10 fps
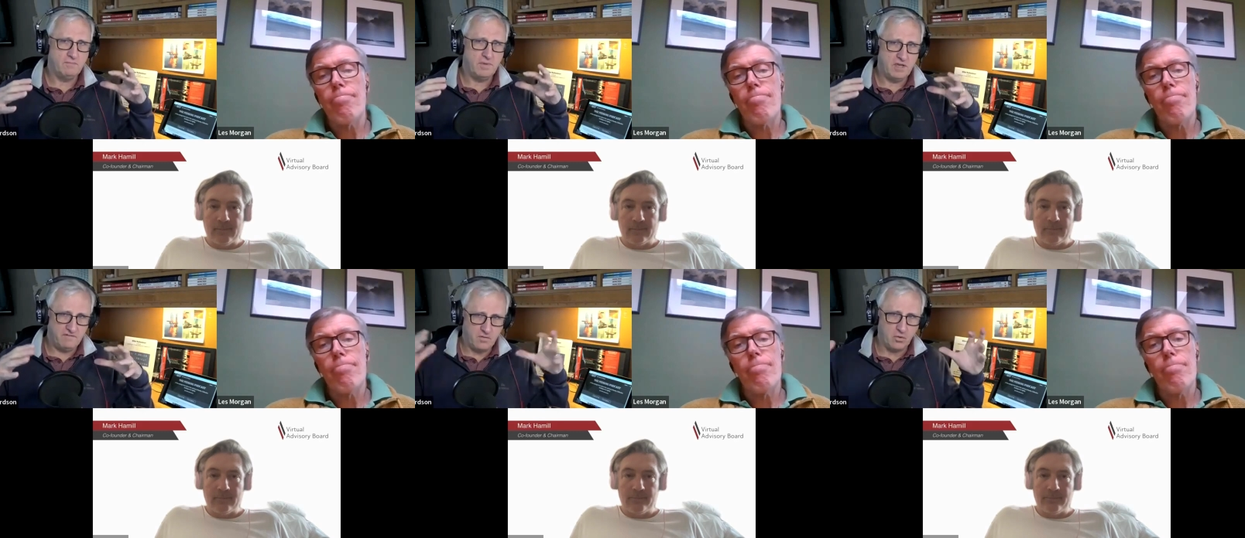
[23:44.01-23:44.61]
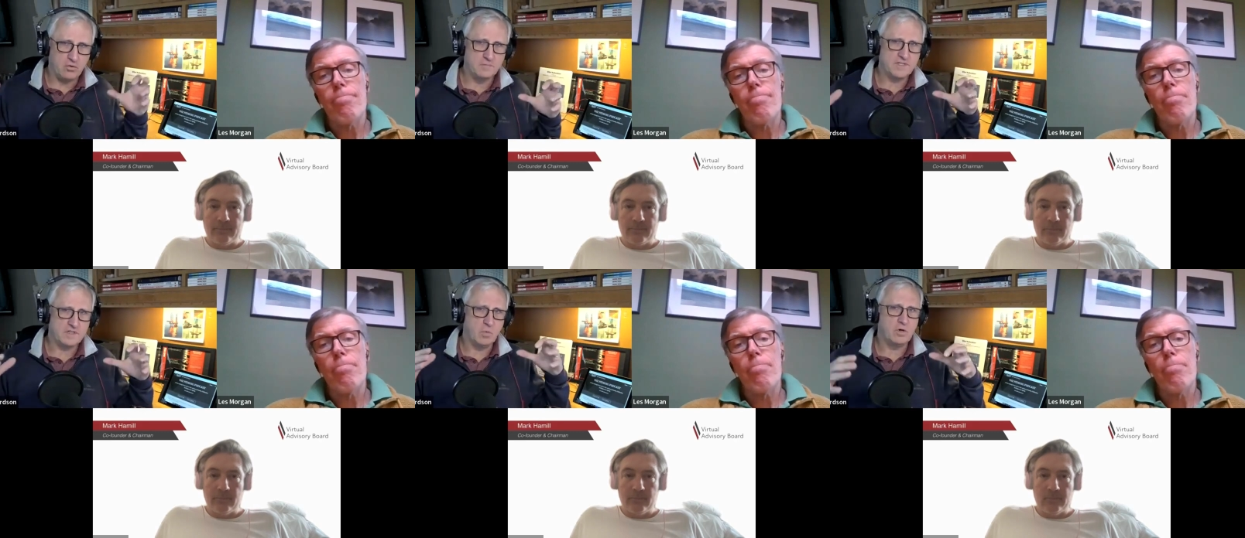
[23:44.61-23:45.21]
Speaker 1: peer
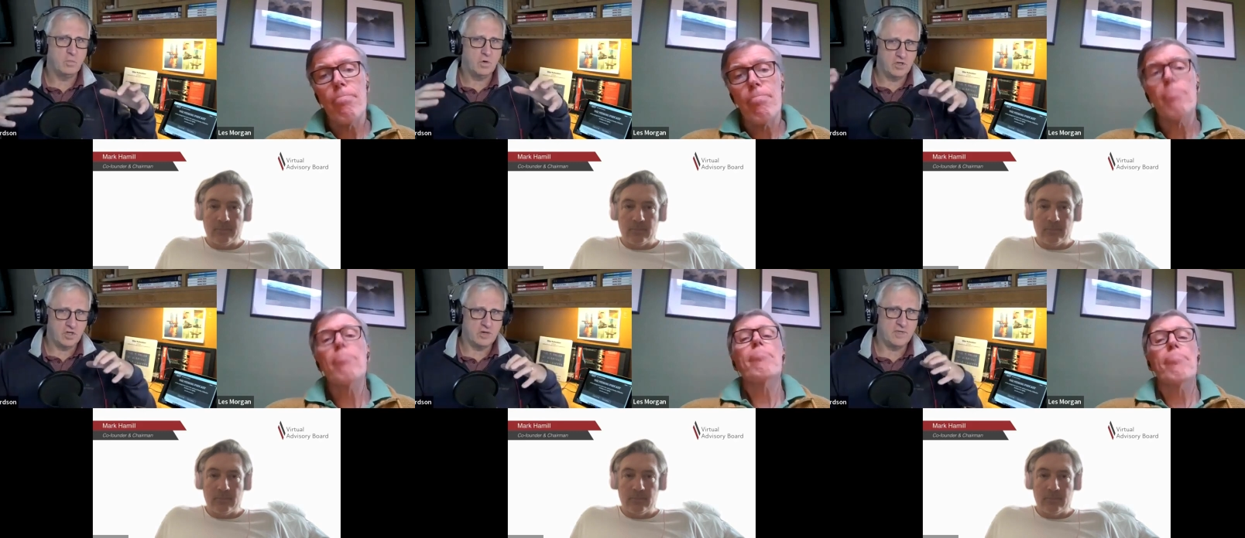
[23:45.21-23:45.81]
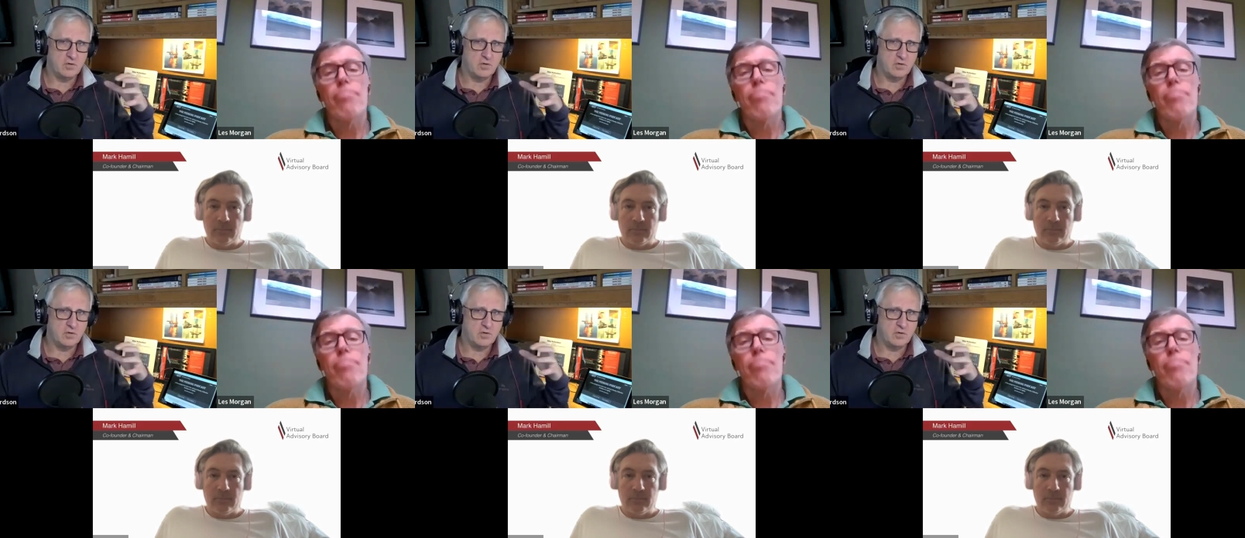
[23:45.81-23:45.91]
forums and what what you're going to be